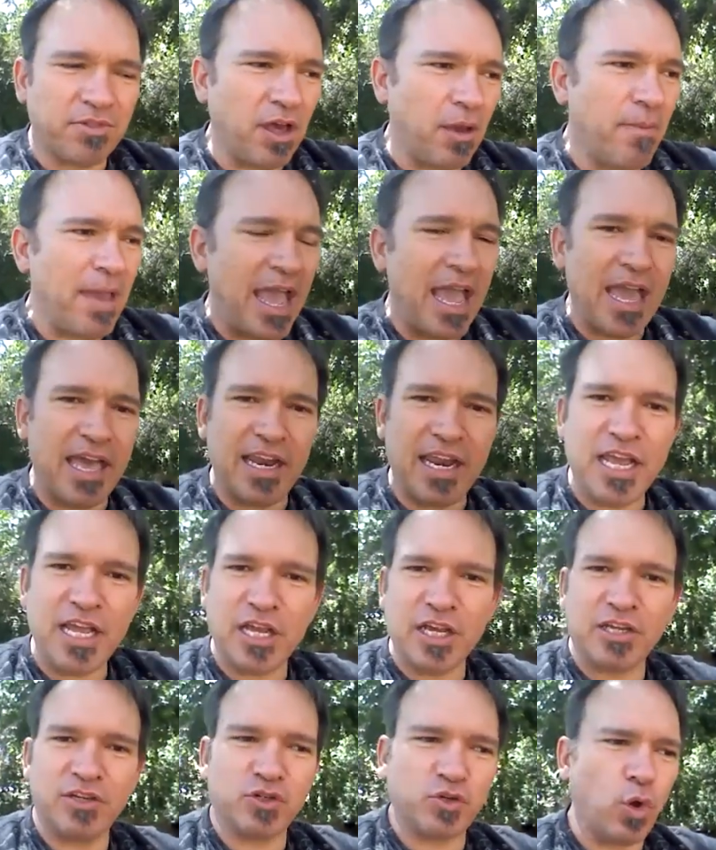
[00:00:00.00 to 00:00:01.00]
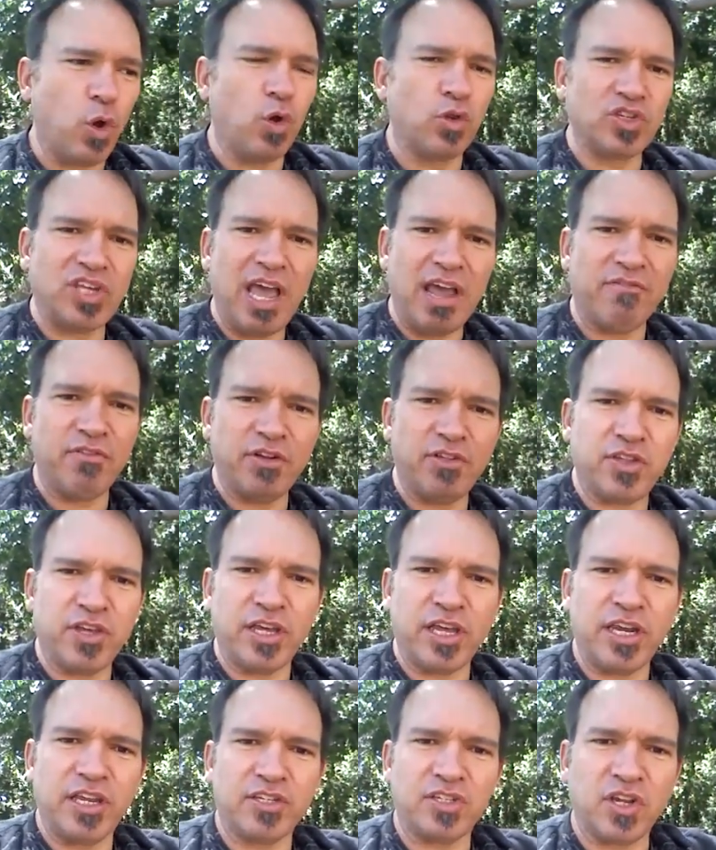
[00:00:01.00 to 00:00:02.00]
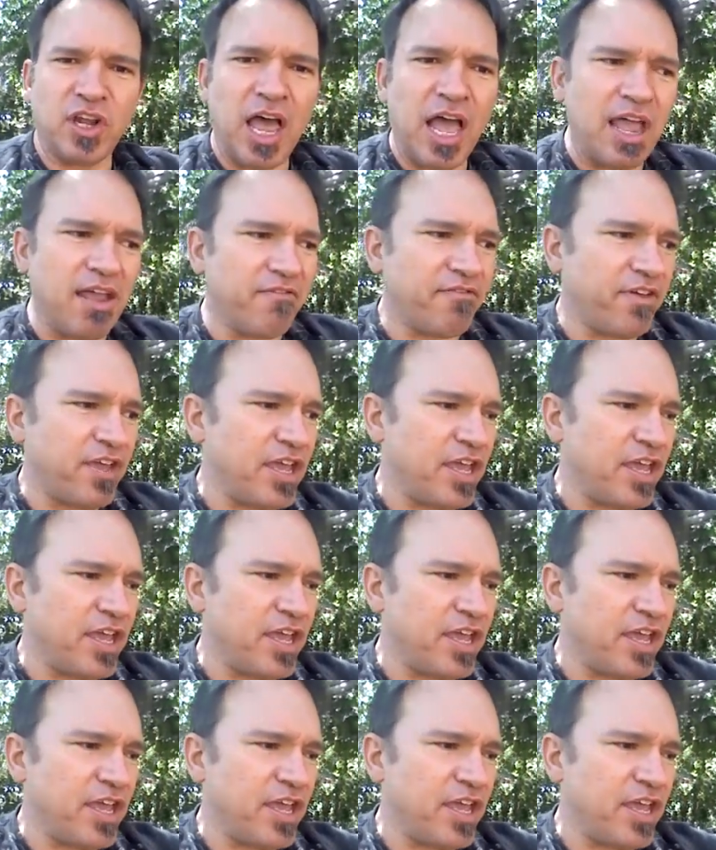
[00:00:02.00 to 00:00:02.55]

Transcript: The man, he controls everything in his life.